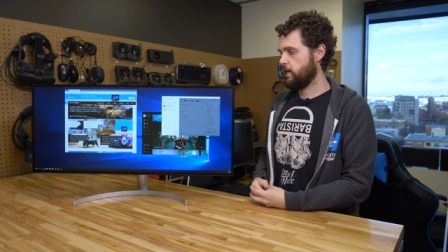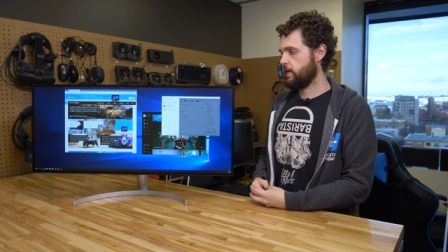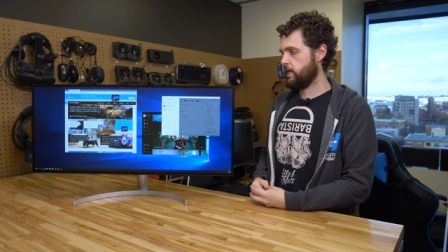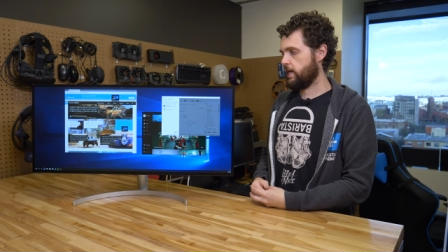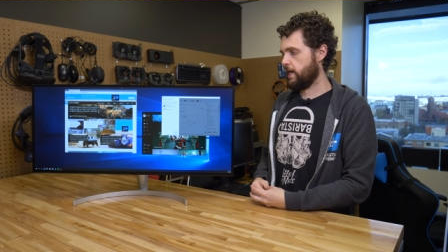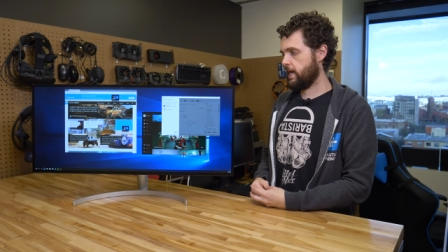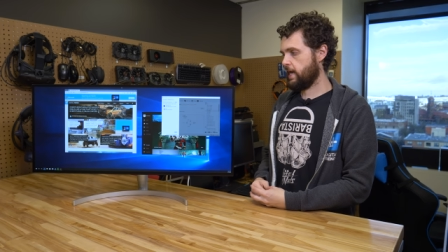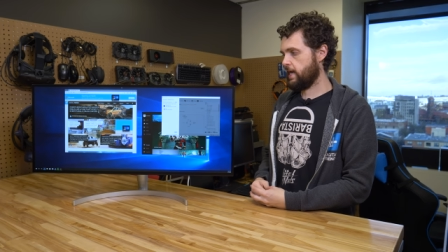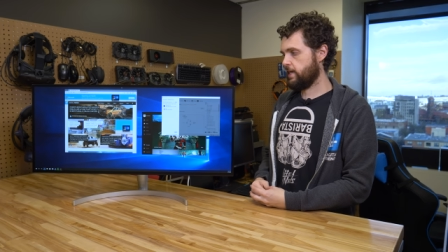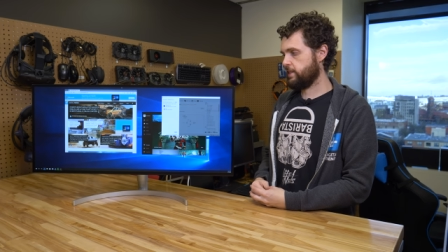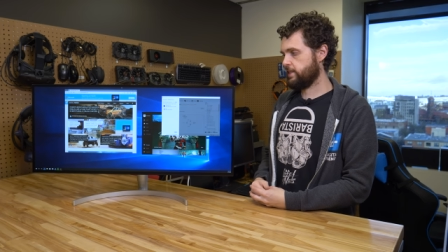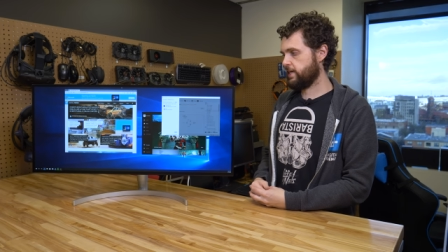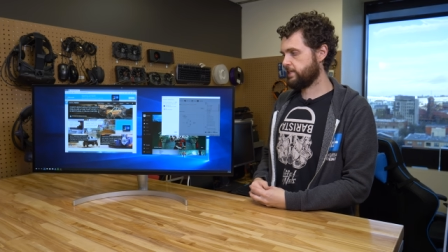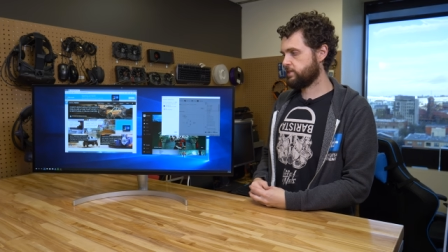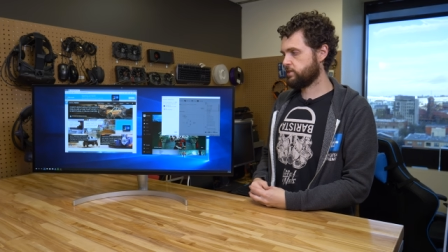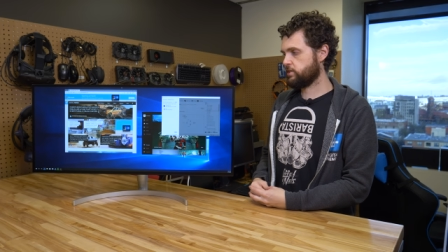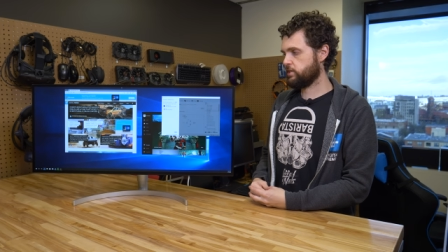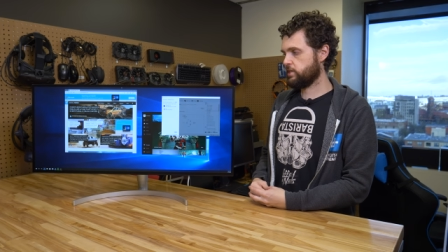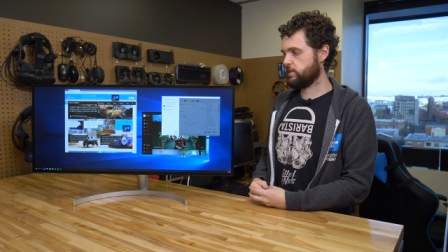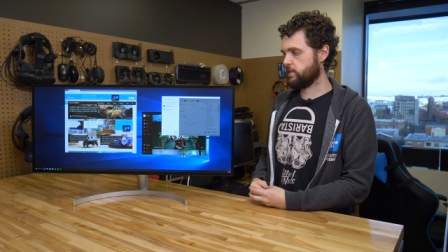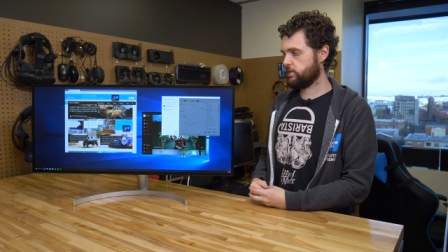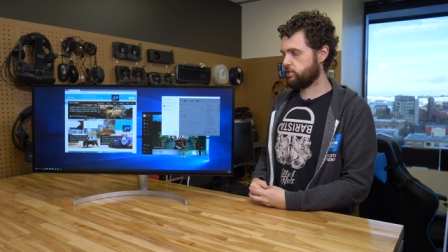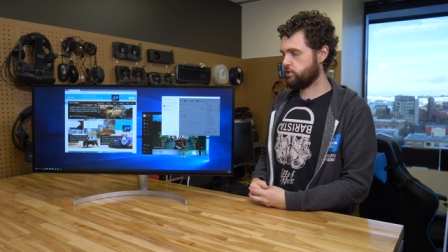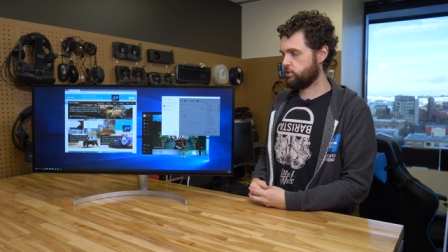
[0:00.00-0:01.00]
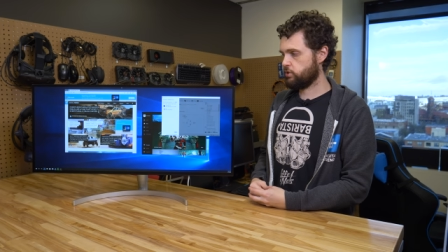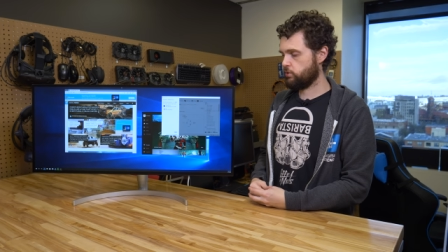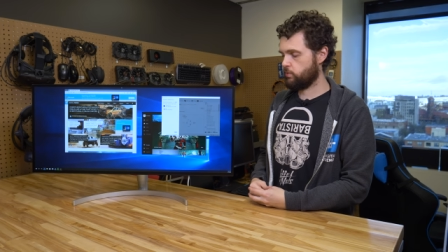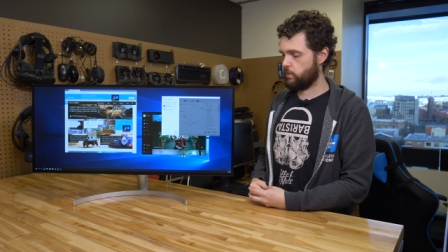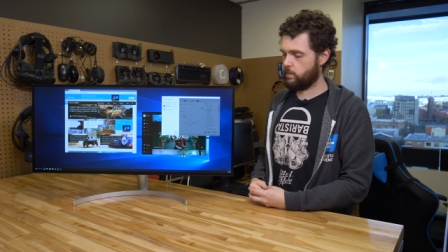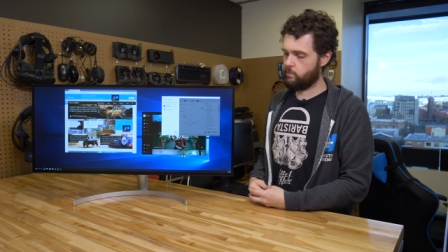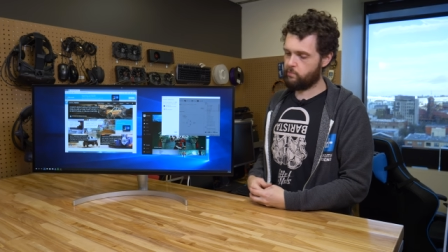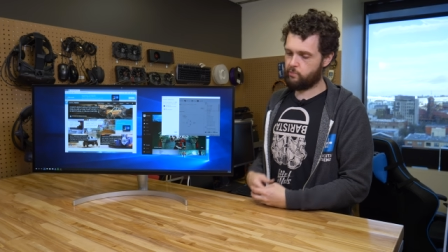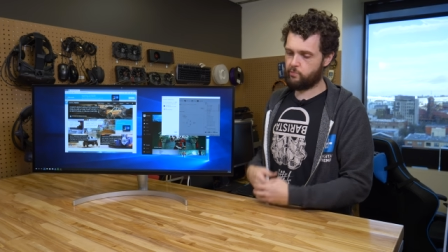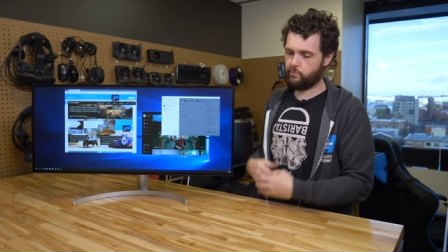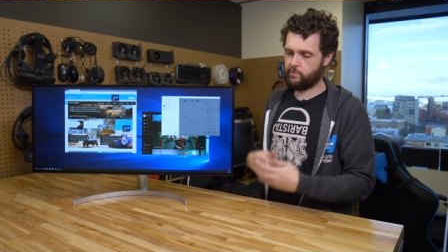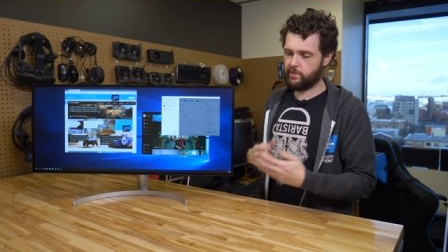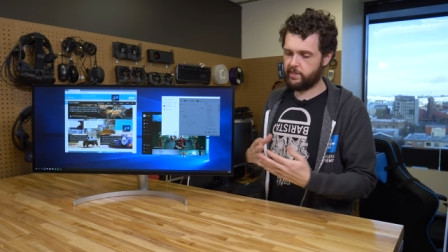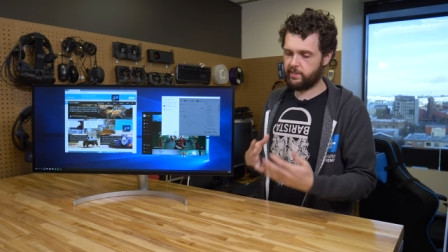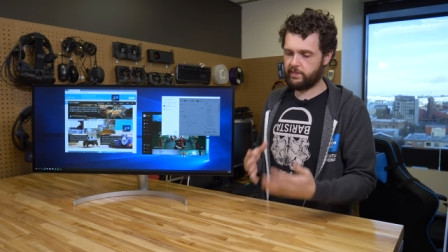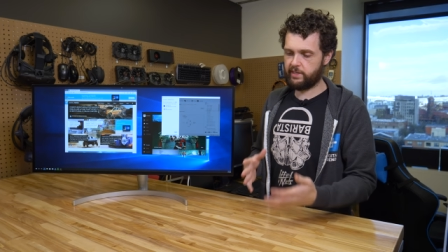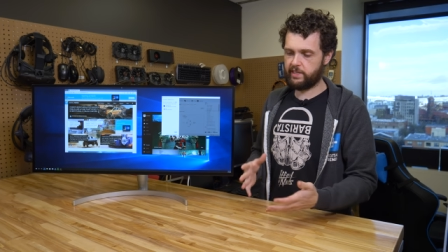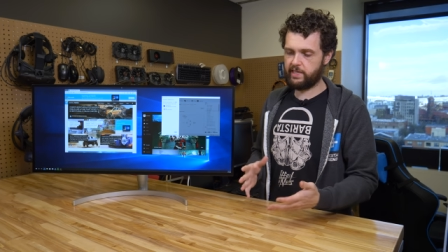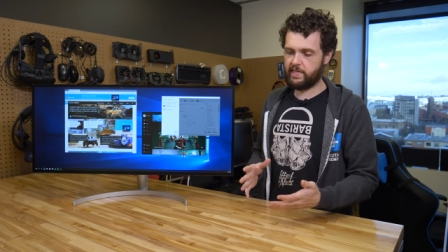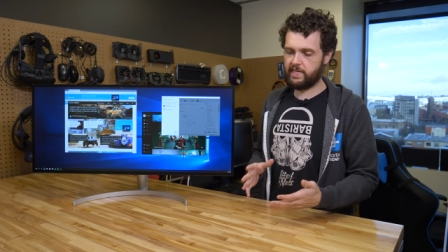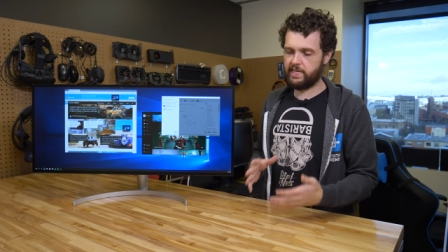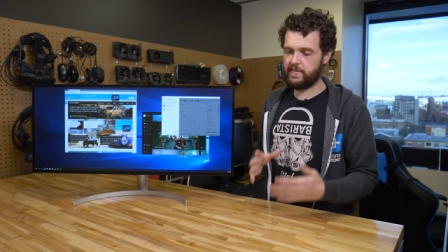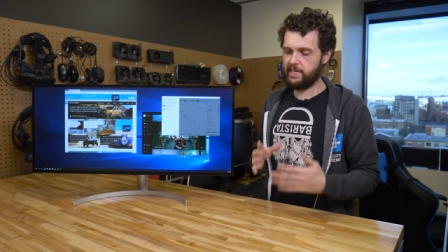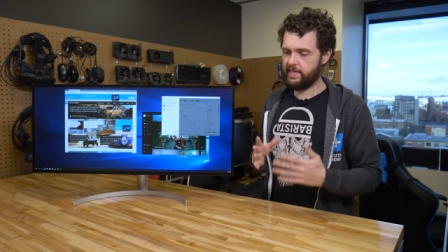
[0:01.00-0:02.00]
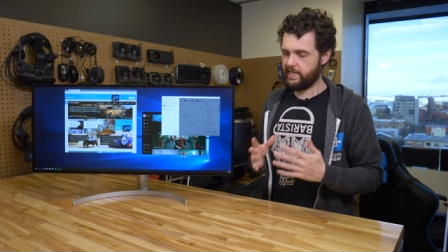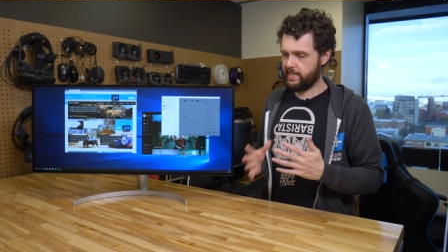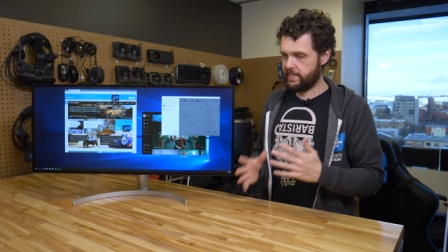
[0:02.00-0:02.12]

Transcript: and that's gonna get you a really